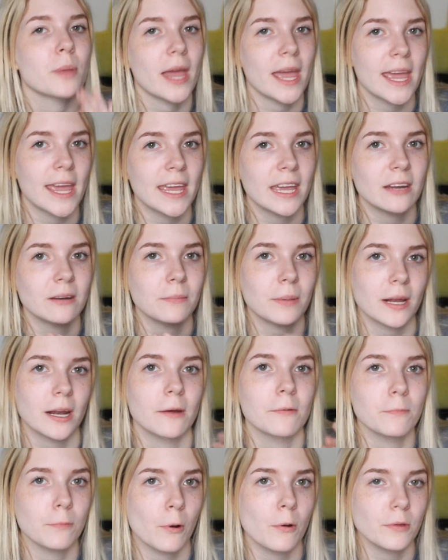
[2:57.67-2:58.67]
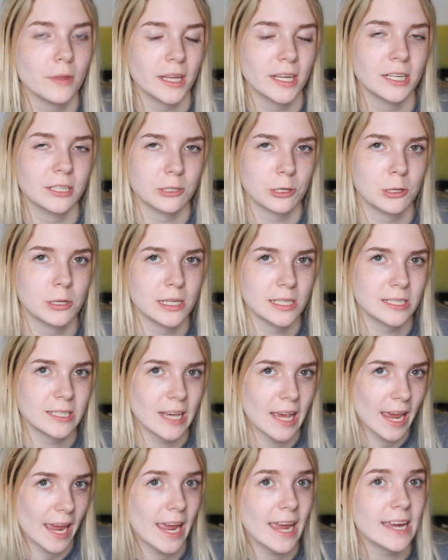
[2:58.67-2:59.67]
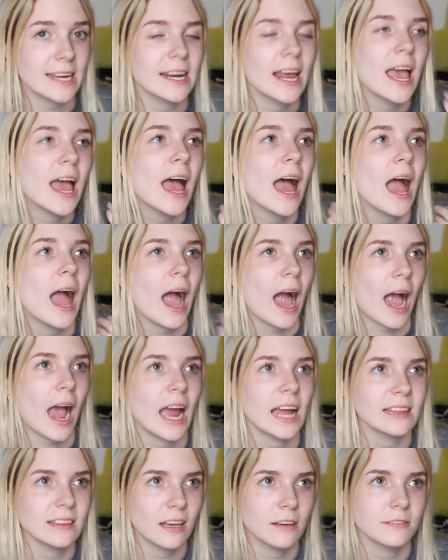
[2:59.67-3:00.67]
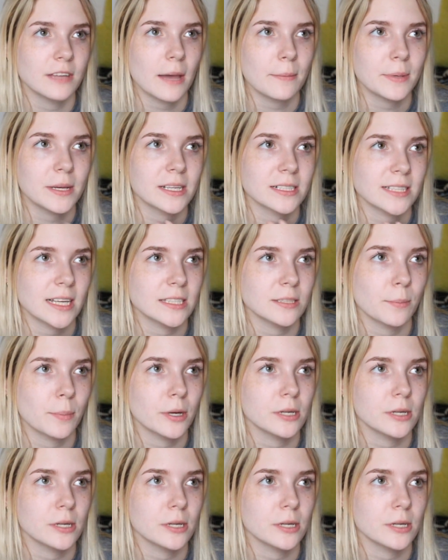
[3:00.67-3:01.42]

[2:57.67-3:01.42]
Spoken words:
Pain, but I won't let it turn into hate. I love that because as a